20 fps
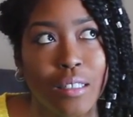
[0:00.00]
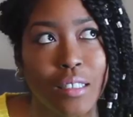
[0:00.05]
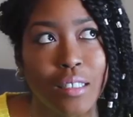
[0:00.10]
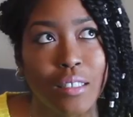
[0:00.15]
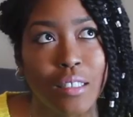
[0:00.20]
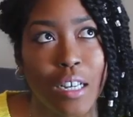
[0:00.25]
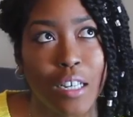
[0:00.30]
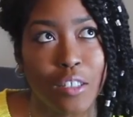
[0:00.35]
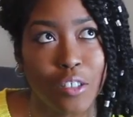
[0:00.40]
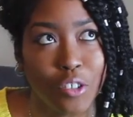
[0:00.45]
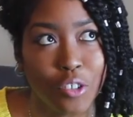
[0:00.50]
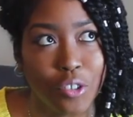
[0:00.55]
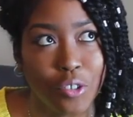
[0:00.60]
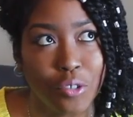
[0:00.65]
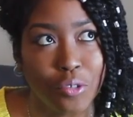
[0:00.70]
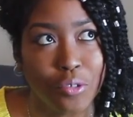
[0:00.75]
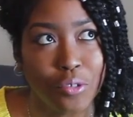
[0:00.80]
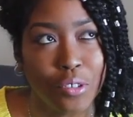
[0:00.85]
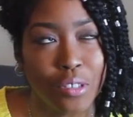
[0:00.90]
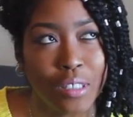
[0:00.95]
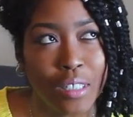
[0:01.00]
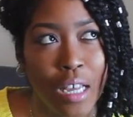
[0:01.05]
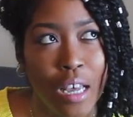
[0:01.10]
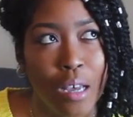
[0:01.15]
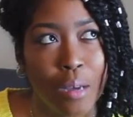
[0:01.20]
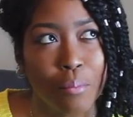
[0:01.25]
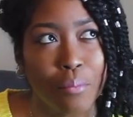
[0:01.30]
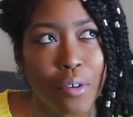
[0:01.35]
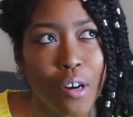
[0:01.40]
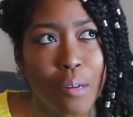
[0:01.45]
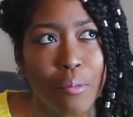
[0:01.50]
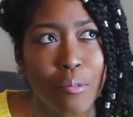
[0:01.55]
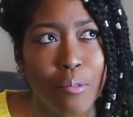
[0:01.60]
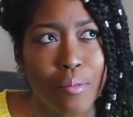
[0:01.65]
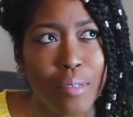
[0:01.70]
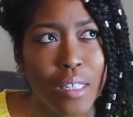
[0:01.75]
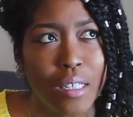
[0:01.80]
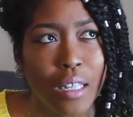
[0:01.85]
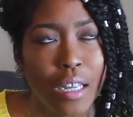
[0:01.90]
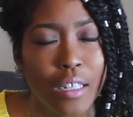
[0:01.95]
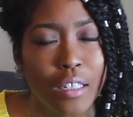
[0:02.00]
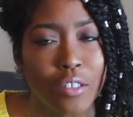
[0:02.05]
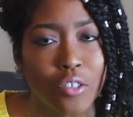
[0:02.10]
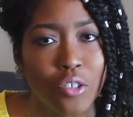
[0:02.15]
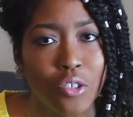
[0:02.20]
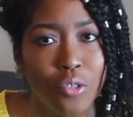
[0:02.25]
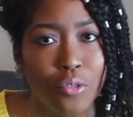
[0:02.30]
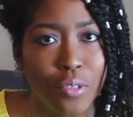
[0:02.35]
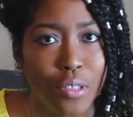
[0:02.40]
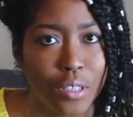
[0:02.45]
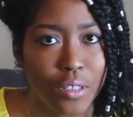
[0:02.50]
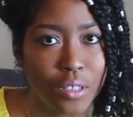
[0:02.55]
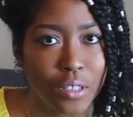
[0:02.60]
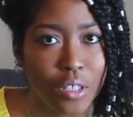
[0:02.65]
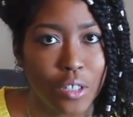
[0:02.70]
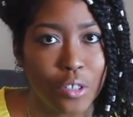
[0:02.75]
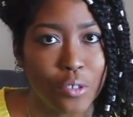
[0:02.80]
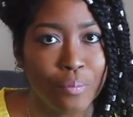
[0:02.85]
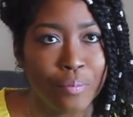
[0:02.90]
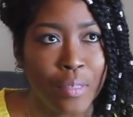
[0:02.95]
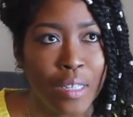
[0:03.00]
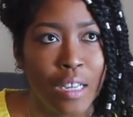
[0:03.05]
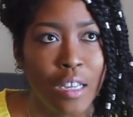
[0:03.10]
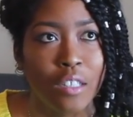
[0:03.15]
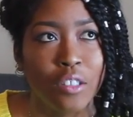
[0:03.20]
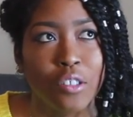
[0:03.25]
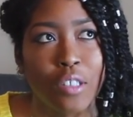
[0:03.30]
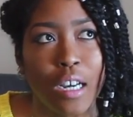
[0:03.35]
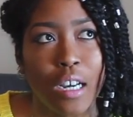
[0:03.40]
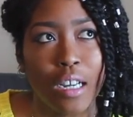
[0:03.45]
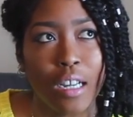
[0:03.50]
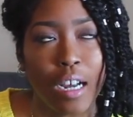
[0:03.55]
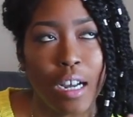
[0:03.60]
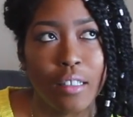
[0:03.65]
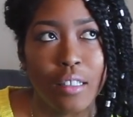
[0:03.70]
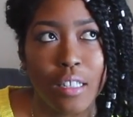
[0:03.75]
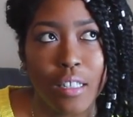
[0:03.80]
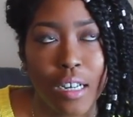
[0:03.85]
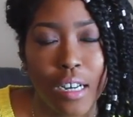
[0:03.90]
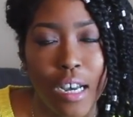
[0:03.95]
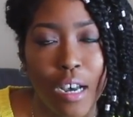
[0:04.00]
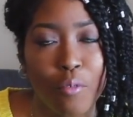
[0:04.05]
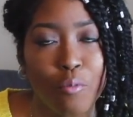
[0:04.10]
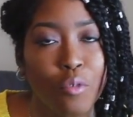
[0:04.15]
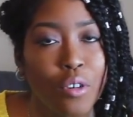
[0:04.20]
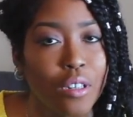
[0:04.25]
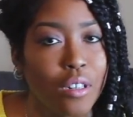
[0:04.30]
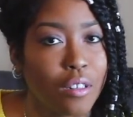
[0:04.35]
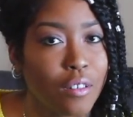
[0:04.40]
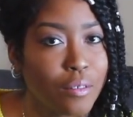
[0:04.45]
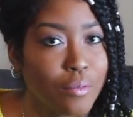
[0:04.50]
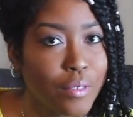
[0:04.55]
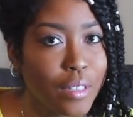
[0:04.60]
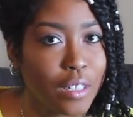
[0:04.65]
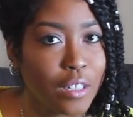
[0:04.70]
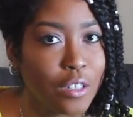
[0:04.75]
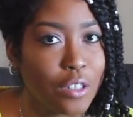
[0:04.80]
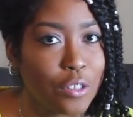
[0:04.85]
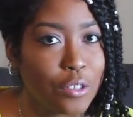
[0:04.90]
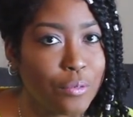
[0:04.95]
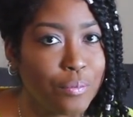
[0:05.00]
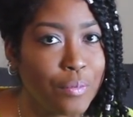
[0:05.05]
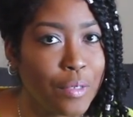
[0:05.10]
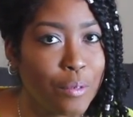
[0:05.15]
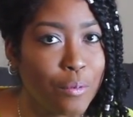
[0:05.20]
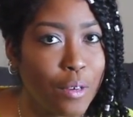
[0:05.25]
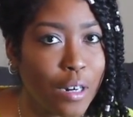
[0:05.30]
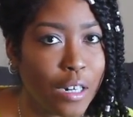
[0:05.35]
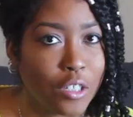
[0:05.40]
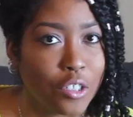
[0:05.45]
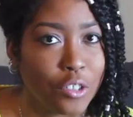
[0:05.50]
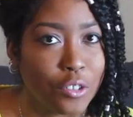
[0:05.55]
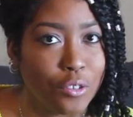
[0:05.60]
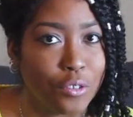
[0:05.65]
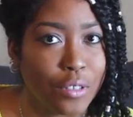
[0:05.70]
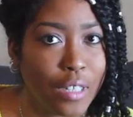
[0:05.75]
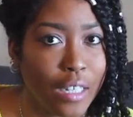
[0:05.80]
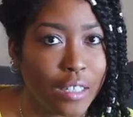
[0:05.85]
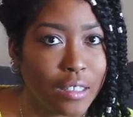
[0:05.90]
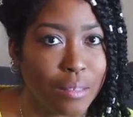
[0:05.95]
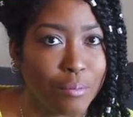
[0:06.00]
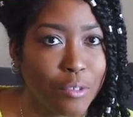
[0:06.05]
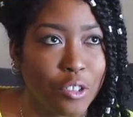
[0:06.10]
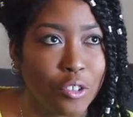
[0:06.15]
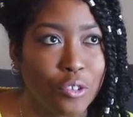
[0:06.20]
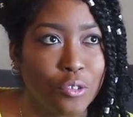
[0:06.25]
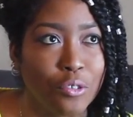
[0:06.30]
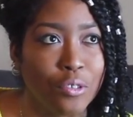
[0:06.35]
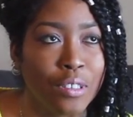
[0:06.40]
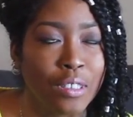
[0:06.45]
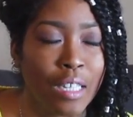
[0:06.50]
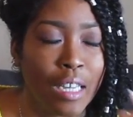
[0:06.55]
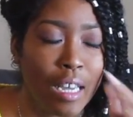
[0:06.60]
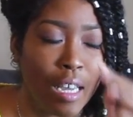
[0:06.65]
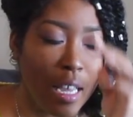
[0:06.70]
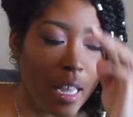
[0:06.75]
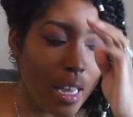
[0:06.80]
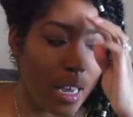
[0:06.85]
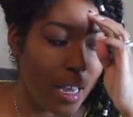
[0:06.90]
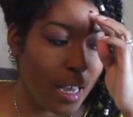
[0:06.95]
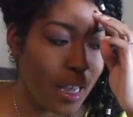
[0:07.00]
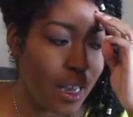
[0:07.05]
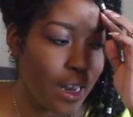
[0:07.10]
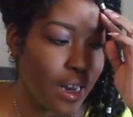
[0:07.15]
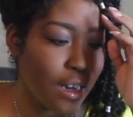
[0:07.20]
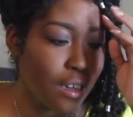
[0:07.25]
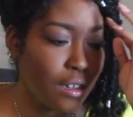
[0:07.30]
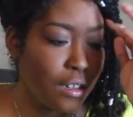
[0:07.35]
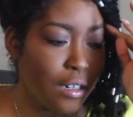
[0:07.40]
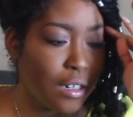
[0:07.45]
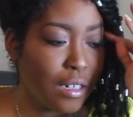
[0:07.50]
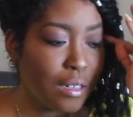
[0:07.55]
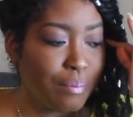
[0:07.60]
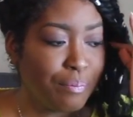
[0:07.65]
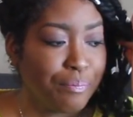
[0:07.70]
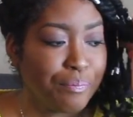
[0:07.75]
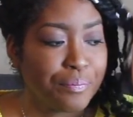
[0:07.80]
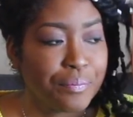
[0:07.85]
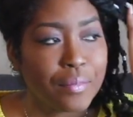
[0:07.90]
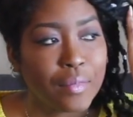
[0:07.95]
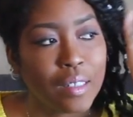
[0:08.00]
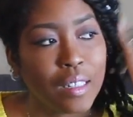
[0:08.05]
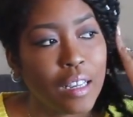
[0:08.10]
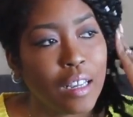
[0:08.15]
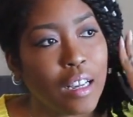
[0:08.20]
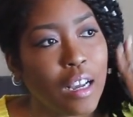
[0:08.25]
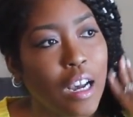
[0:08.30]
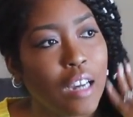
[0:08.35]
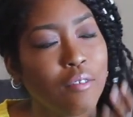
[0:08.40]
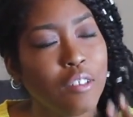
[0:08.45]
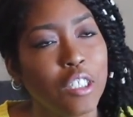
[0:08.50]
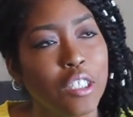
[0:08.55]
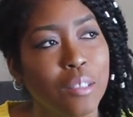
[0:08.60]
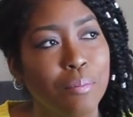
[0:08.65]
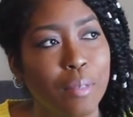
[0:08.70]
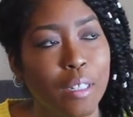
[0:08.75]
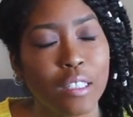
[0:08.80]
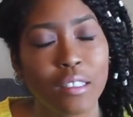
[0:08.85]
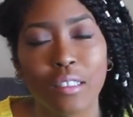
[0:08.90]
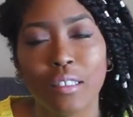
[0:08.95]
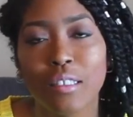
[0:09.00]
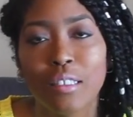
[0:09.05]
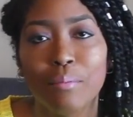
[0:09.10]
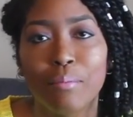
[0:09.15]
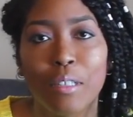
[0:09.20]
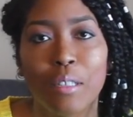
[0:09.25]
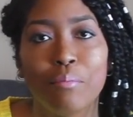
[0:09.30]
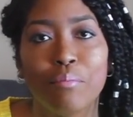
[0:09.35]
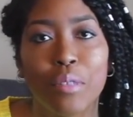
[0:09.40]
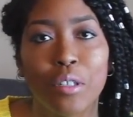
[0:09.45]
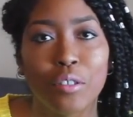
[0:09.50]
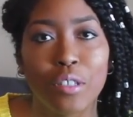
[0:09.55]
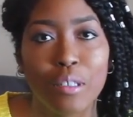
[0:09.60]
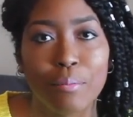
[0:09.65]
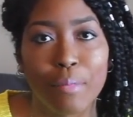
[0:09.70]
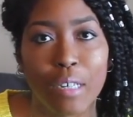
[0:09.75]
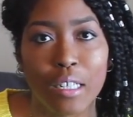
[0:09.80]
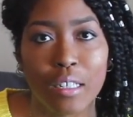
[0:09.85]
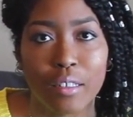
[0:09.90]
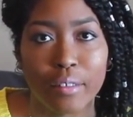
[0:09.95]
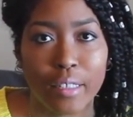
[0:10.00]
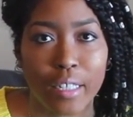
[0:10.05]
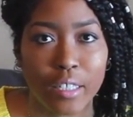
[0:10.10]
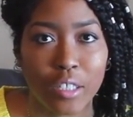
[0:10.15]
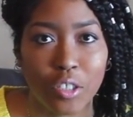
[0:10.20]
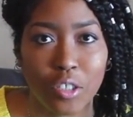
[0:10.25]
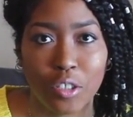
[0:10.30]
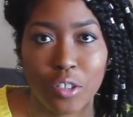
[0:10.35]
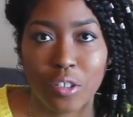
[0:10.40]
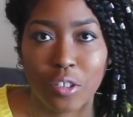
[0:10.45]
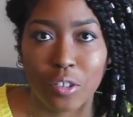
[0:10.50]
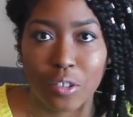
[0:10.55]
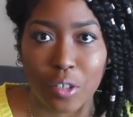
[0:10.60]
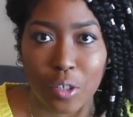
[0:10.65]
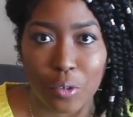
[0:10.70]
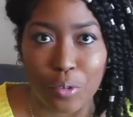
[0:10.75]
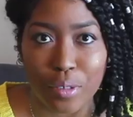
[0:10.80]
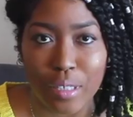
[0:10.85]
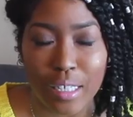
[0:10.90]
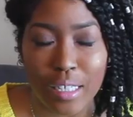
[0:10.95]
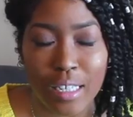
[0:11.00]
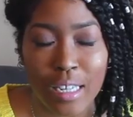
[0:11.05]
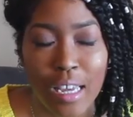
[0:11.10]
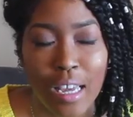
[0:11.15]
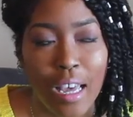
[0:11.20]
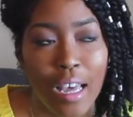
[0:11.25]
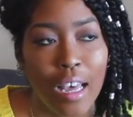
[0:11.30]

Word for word: designer shoes probably like two years ago. So I, I, think I have one other video where I show you guys some shoes. And um, I've just basically been building my collection slowly